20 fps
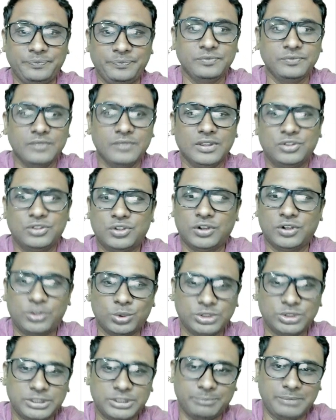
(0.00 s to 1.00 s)
So to
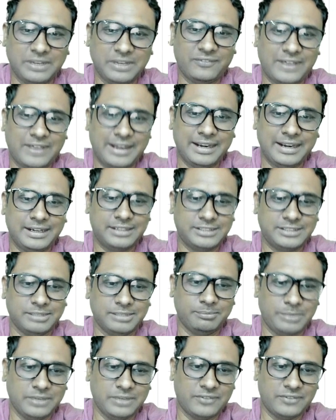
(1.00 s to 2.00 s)

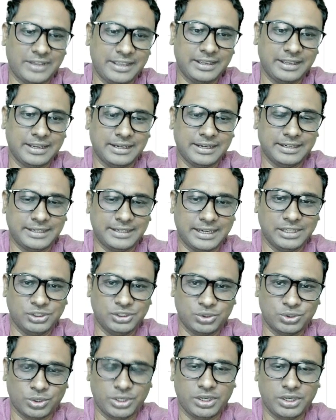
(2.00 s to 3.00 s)
simplifying it and
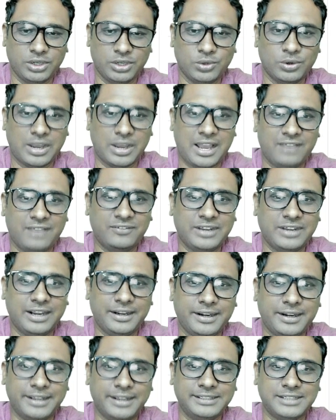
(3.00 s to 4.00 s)
showing you, I have
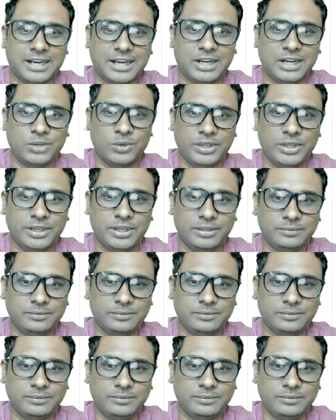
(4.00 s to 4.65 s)
created a chart over here.